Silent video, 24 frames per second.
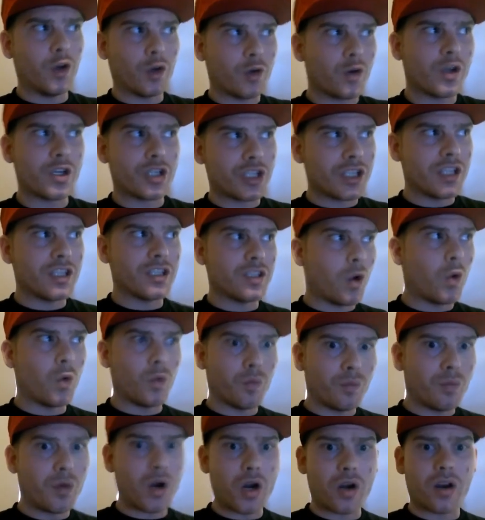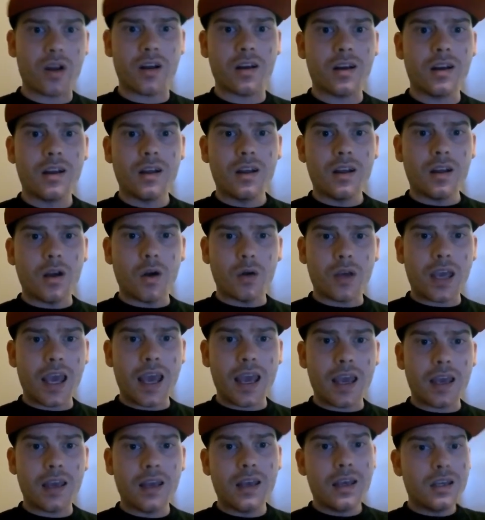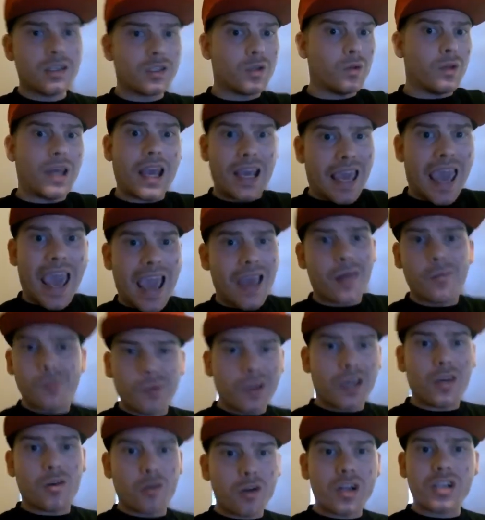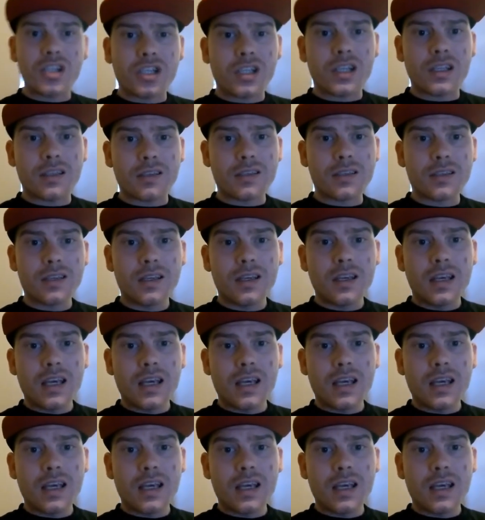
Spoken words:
Christians don't murder. Okay? So they can't be Christians.